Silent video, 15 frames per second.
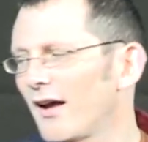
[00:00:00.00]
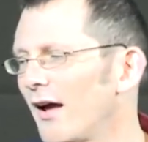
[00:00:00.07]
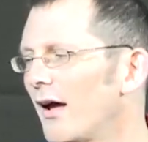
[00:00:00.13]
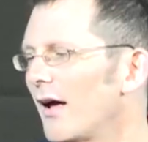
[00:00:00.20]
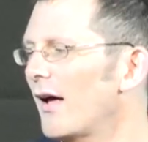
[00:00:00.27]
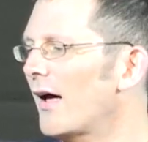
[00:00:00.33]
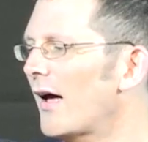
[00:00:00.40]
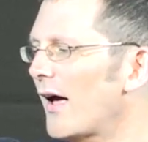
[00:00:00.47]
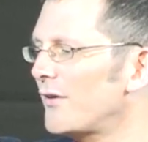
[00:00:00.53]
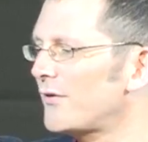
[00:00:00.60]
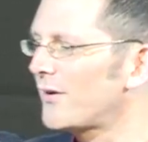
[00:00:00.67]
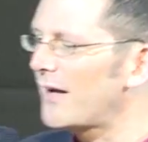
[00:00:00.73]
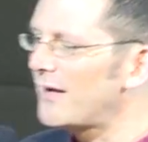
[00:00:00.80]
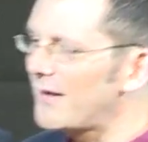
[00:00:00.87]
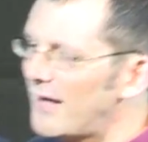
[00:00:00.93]
uh,
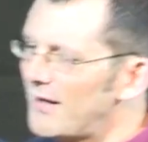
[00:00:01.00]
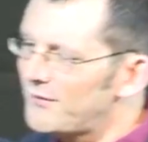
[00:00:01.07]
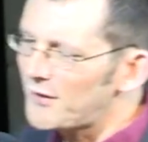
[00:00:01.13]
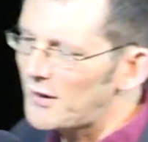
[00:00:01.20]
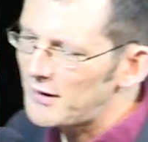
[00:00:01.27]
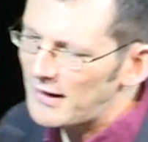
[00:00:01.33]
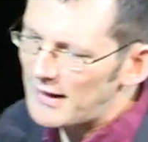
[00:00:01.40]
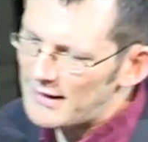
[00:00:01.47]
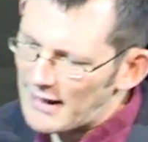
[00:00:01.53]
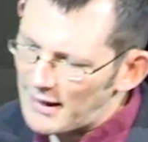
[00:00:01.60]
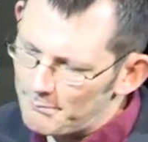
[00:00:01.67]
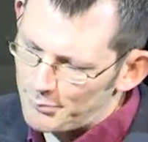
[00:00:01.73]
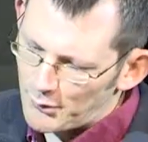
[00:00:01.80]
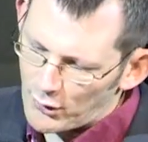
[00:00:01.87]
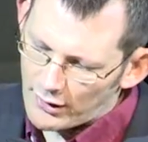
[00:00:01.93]
as he said in
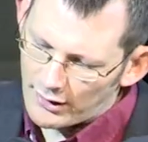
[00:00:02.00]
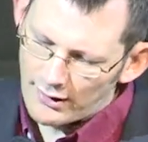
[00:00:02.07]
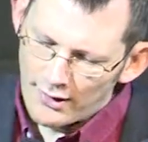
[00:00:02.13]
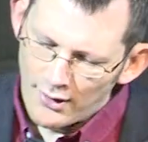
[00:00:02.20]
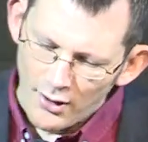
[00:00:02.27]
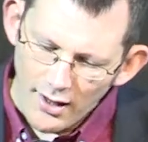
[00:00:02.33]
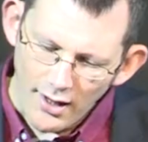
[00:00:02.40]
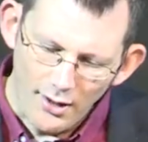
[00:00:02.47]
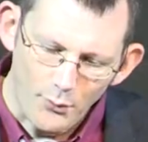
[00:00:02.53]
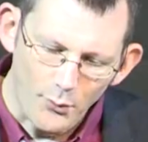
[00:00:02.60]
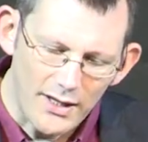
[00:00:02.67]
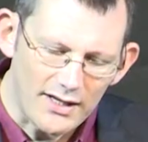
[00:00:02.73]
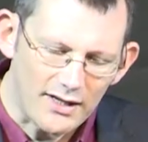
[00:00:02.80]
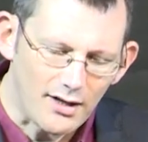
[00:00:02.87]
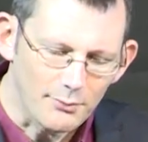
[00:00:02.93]
that book, uh,
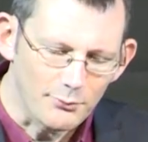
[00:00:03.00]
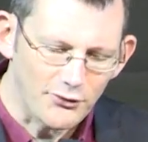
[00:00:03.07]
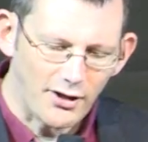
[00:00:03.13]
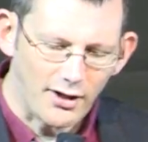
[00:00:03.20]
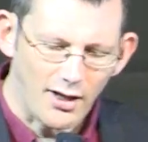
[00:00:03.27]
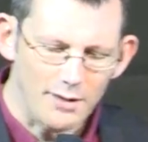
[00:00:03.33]
when it comes to